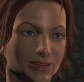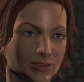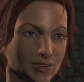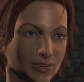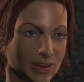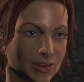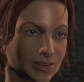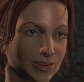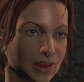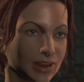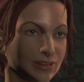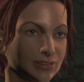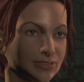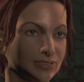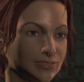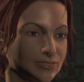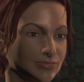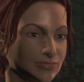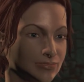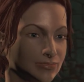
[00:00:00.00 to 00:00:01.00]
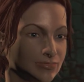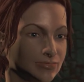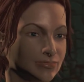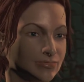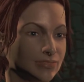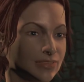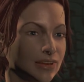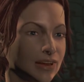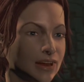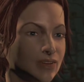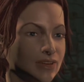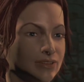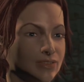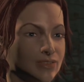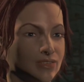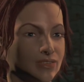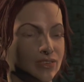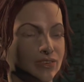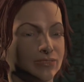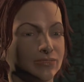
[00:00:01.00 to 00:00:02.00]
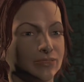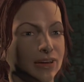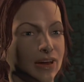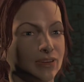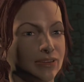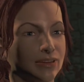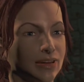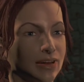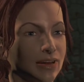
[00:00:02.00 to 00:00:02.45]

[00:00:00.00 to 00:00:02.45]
all right. I was worried about you.